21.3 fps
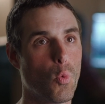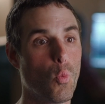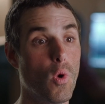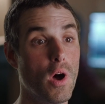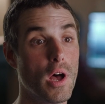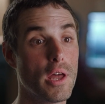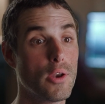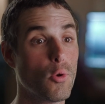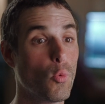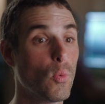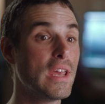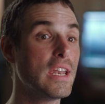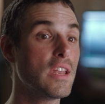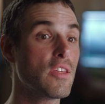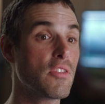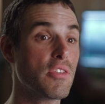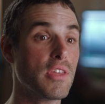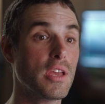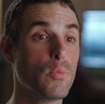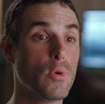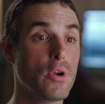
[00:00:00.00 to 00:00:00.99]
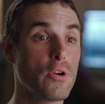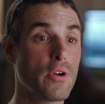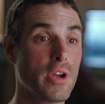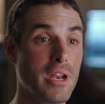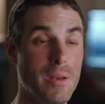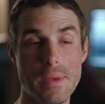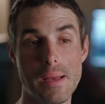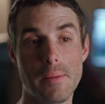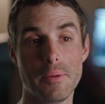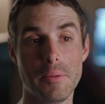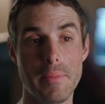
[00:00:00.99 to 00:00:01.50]
1, we didn't think we were
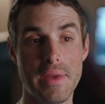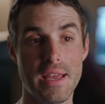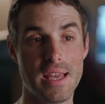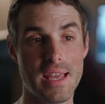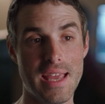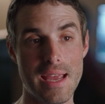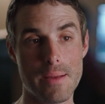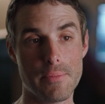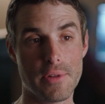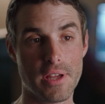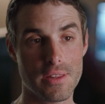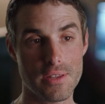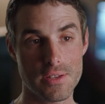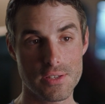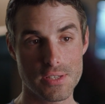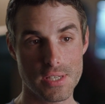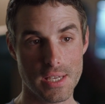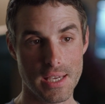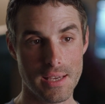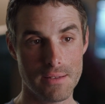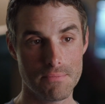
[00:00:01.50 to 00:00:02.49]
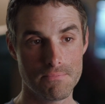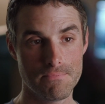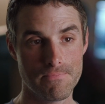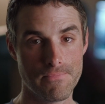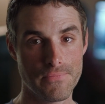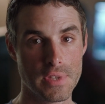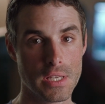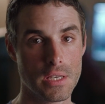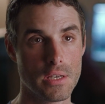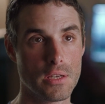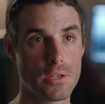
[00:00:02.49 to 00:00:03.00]
going to be able to make a game like this again.
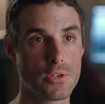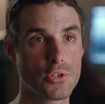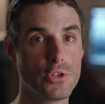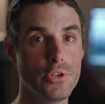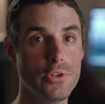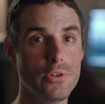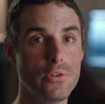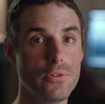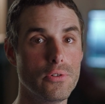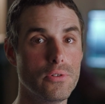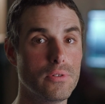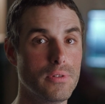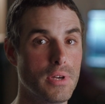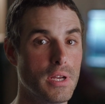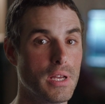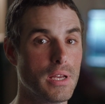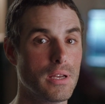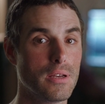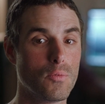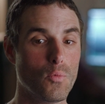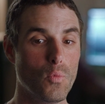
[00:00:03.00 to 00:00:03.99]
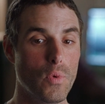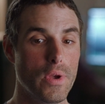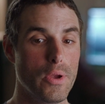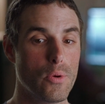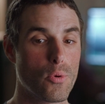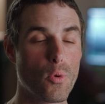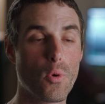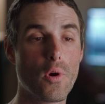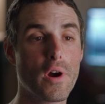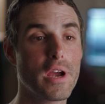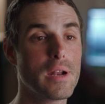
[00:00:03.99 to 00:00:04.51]
2, we
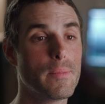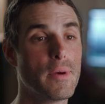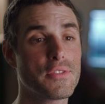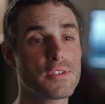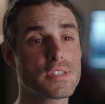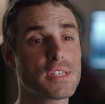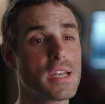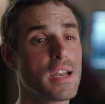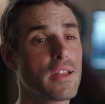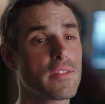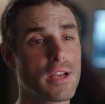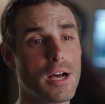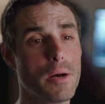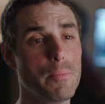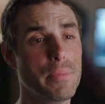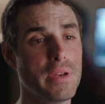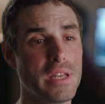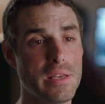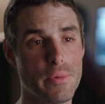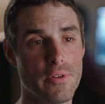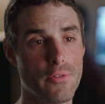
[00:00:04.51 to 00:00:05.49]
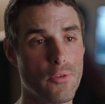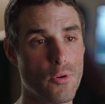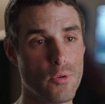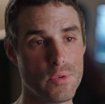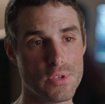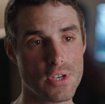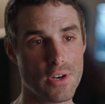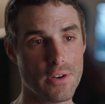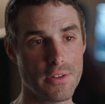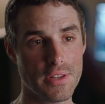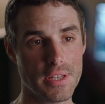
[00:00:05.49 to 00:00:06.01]
were worried about the state of the company before
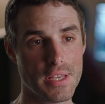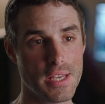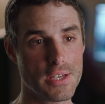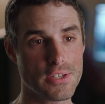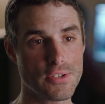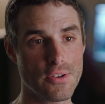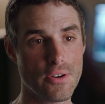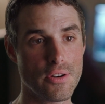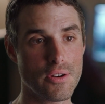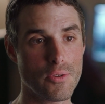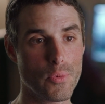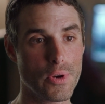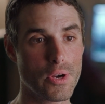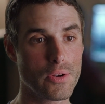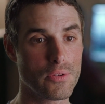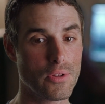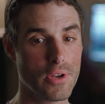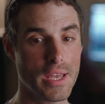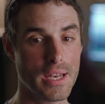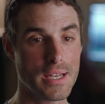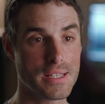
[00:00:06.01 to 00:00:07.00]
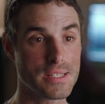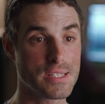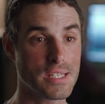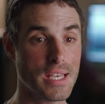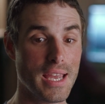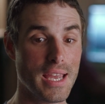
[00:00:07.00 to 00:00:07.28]
we started the Kickstarter. We were looking and